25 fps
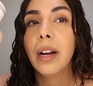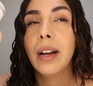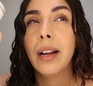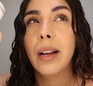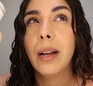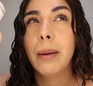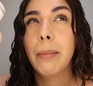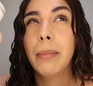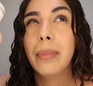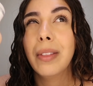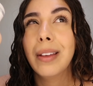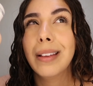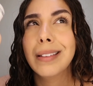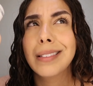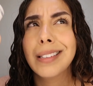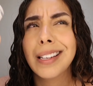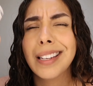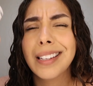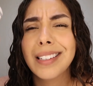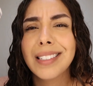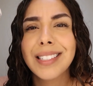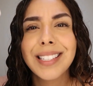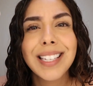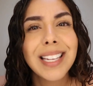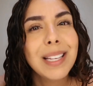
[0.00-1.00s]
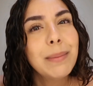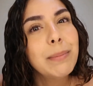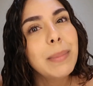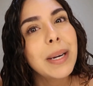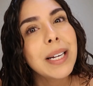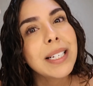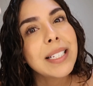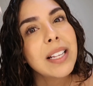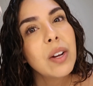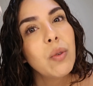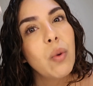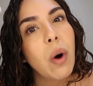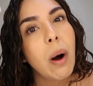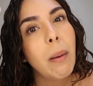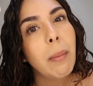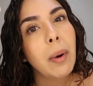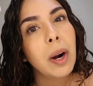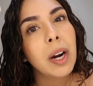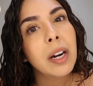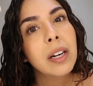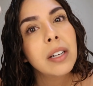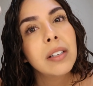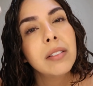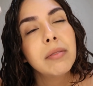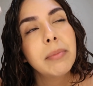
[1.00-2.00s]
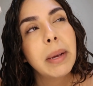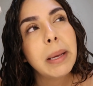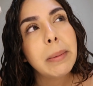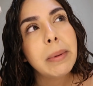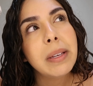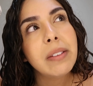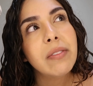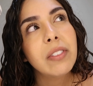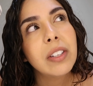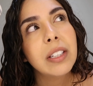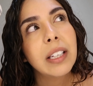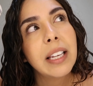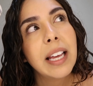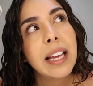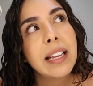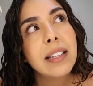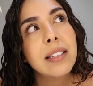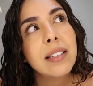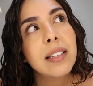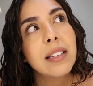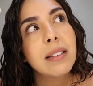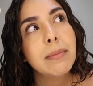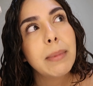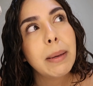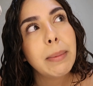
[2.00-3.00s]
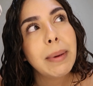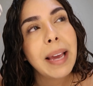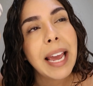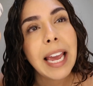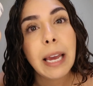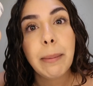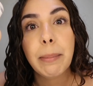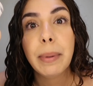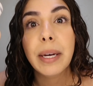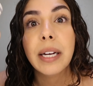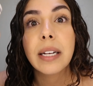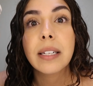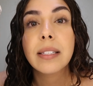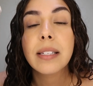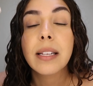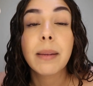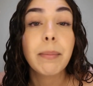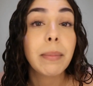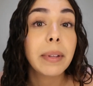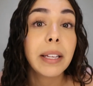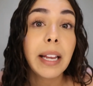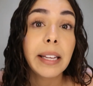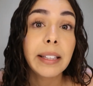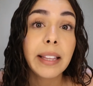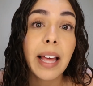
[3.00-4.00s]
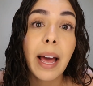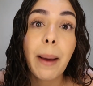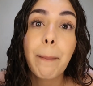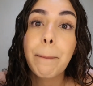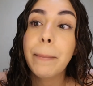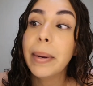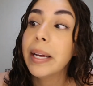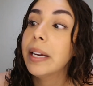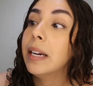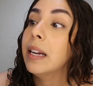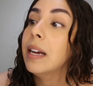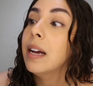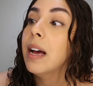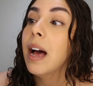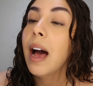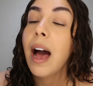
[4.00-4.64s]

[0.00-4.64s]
I think it's like 10 bucks at Walmart, maybe even less, maybe 8 bucks, something like that, but